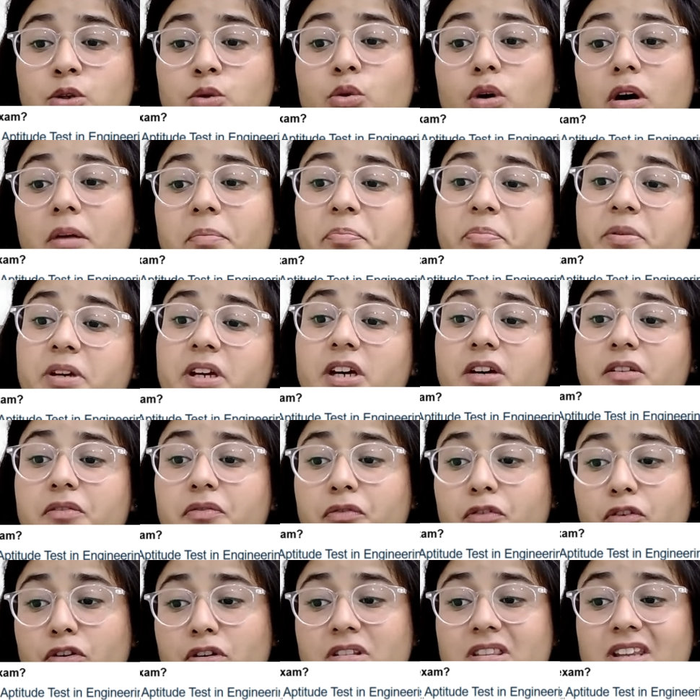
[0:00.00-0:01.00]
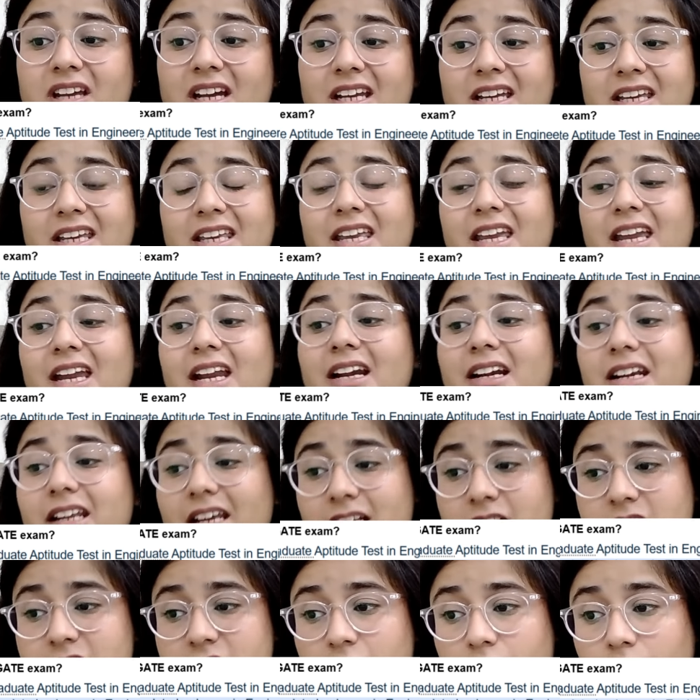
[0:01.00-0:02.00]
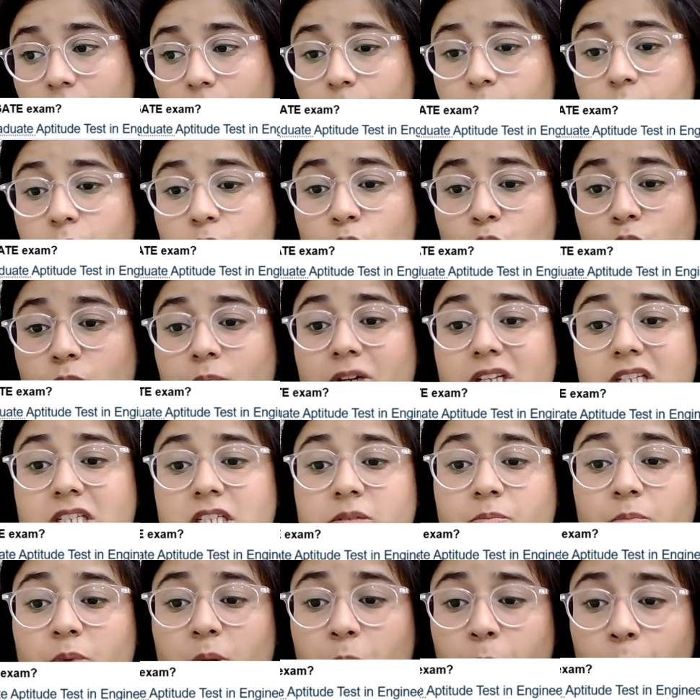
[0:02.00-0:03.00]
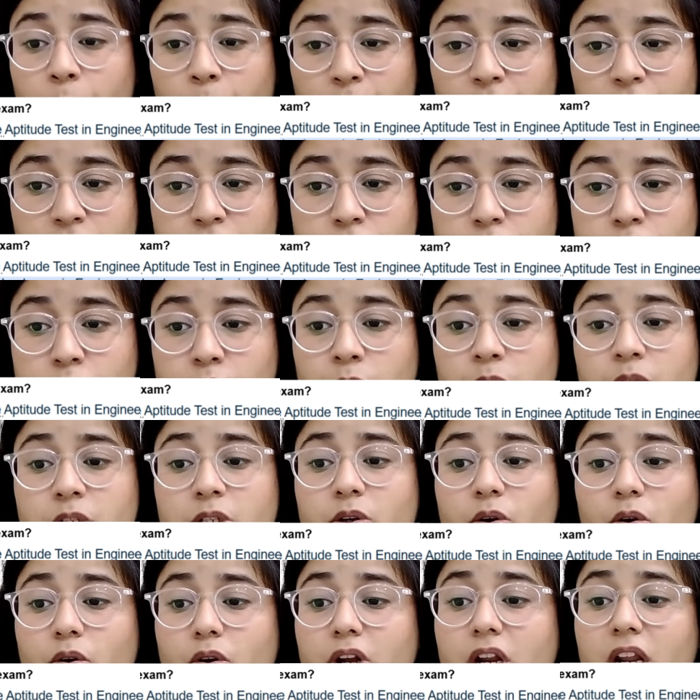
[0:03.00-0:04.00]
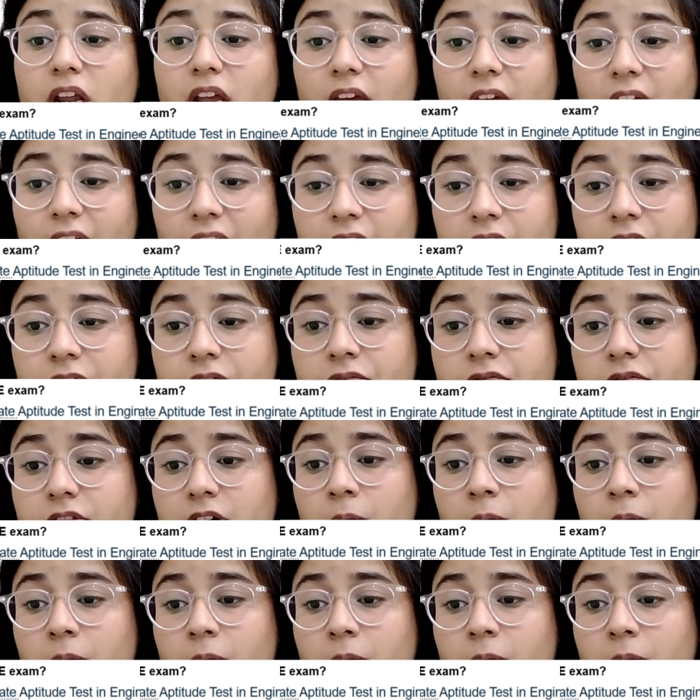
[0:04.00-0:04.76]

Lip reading: to appear for the GATE exam, you must be pursuing or have